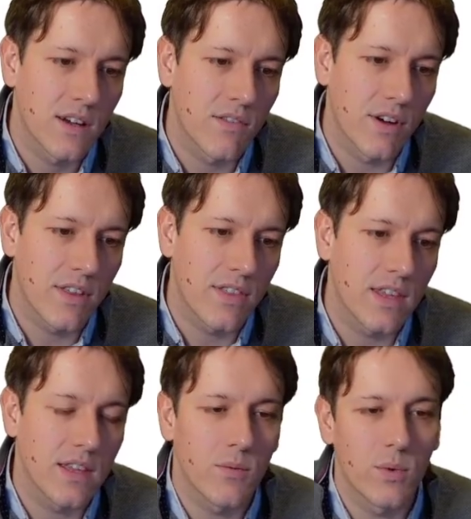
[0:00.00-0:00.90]
right,
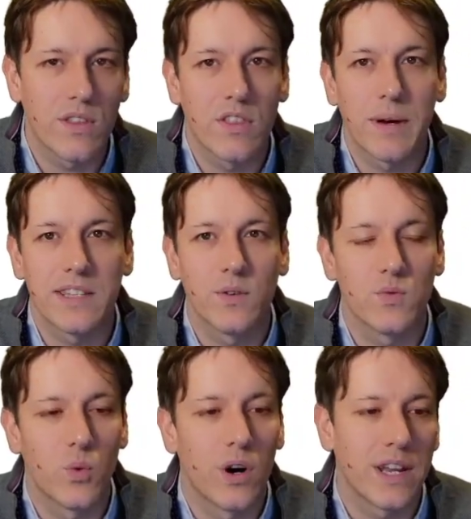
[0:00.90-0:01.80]
the width of the patio
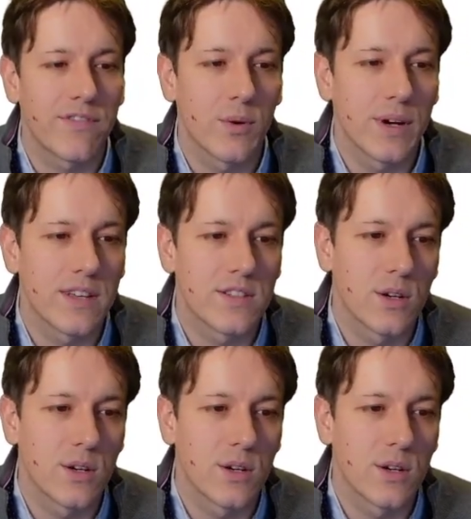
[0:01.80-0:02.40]
is 1 everywhere.